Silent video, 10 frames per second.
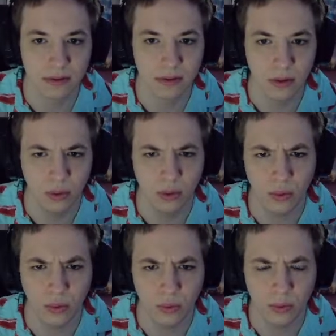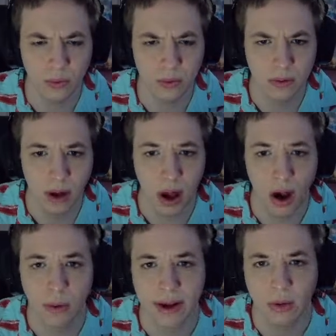Ooh.
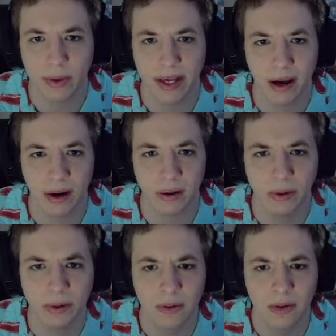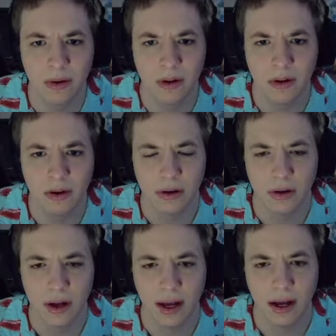Oh, here we go.
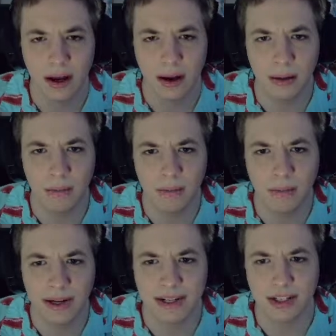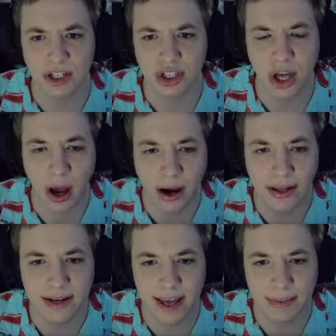Um, it does a ton
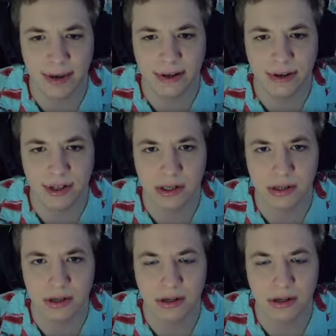of damage.